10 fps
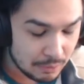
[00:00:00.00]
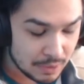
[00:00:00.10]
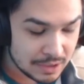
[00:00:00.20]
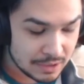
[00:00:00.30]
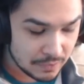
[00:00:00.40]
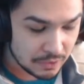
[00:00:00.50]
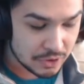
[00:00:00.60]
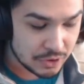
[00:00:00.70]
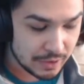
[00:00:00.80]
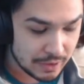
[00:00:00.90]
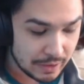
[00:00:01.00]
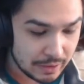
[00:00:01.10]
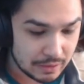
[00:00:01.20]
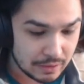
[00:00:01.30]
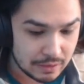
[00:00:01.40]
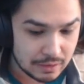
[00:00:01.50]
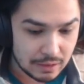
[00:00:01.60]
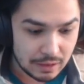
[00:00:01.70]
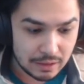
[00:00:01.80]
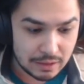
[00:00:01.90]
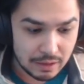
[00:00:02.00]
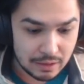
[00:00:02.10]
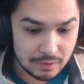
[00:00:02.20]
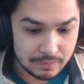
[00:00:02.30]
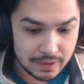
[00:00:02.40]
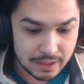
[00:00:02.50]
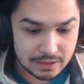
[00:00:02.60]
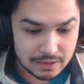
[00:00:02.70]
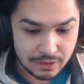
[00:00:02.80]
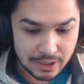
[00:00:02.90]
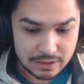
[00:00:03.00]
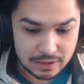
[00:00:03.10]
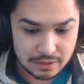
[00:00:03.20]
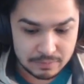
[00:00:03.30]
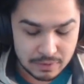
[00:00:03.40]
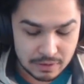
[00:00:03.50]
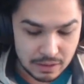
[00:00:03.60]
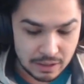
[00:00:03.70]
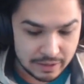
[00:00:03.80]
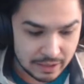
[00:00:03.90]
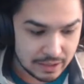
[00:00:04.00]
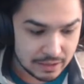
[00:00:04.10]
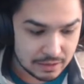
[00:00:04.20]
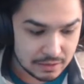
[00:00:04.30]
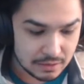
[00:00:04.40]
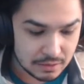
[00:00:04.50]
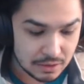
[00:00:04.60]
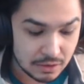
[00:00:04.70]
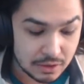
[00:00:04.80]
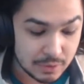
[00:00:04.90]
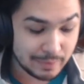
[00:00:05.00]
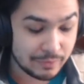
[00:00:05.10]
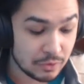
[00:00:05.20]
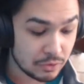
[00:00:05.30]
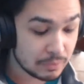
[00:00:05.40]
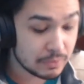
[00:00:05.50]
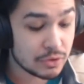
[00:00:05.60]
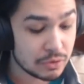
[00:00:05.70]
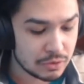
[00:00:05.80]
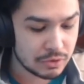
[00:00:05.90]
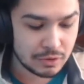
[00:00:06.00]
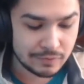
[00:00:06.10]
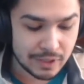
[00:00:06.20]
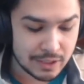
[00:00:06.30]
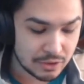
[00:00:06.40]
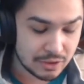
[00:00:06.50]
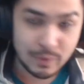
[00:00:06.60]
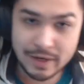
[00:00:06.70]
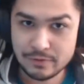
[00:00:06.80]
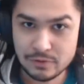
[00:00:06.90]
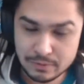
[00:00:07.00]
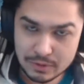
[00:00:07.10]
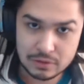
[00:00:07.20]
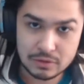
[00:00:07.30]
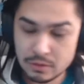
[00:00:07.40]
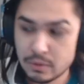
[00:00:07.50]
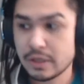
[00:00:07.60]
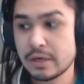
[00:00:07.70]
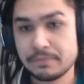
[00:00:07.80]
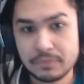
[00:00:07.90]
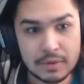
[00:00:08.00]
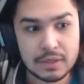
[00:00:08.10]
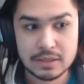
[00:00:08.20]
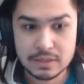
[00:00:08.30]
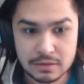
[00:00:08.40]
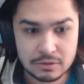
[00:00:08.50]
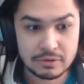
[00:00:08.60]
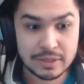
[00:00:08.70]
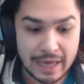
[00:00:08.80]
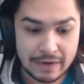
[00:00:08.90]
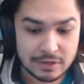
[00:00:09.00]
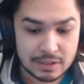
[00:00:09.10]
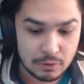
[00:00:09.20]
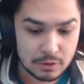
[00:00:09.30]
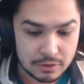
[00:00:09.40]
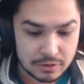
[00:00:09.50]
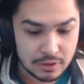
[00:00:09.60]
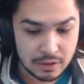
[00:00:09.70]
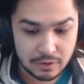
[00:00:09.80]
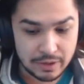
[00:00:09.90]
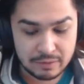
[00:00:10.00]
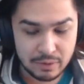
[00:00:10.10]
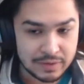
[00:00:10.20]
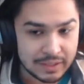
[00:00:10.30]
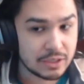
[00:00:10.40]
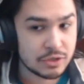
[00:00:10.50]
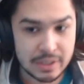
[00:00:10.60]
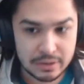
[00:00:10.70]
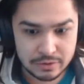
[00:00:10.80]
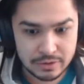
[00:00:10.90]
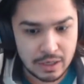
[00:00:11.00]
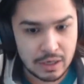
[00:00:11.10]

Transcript: watch these first two, I think, and then hopefully I can start catching up. I think I'm going to start this one before Doom Patrol, so if you guys are still waiting for Doom Patrol, don't worry. Still don't really have any spoilers other than what I've seen in trailers.